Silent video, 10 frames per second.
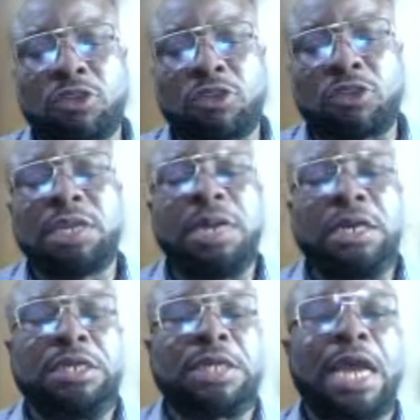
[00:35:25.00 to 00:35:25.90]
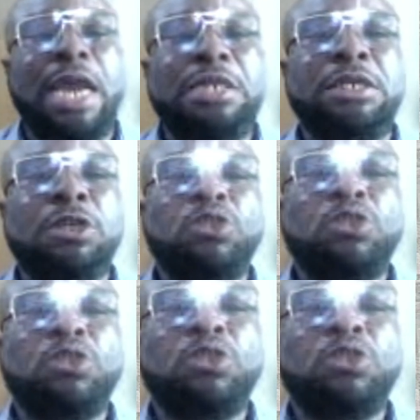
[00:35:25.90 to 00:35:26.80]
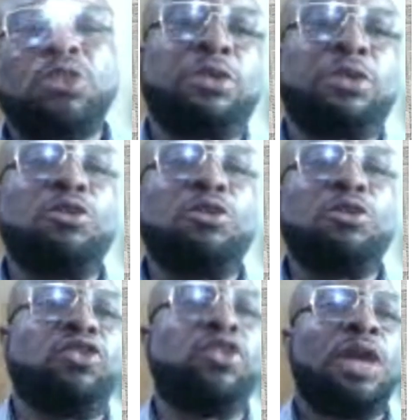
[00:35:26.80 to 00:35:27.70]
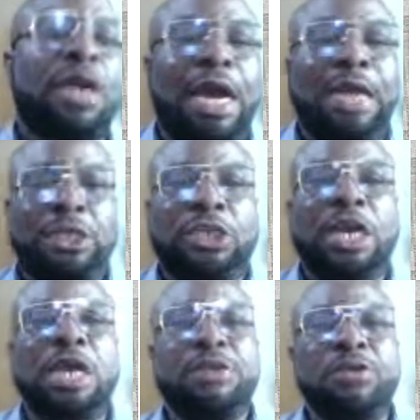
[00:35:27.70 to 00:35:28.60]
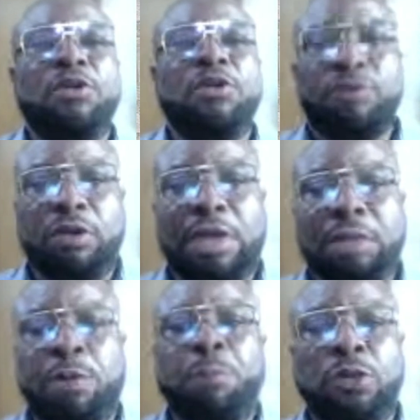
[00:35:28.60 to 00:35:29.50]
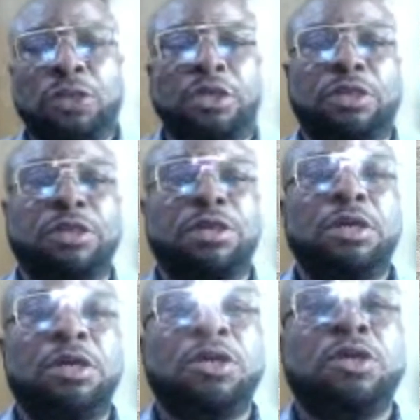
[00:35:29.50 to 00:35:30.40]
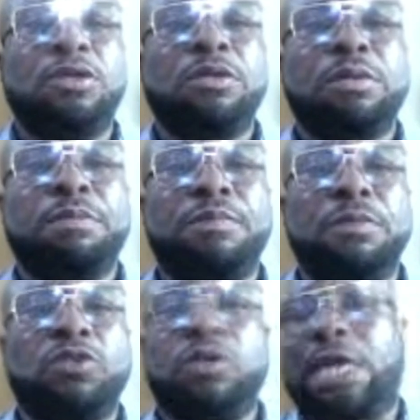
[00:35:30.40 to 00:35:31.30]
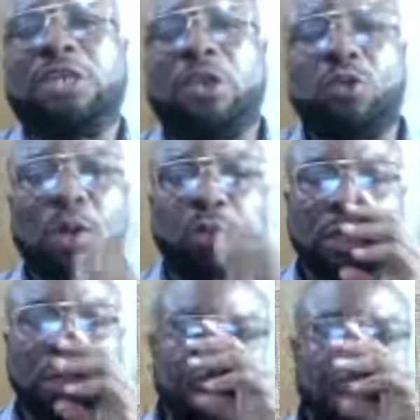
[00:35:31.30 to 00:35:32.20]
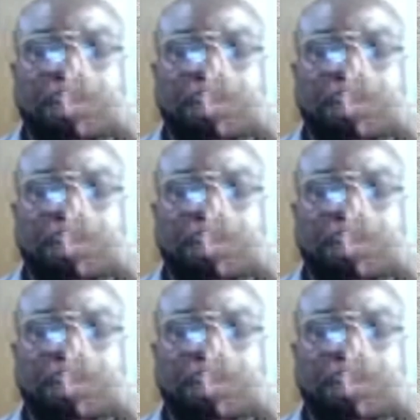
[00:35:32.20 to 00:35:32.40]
decide to prosecute you and jail you for that purposes. So that's just what it means. So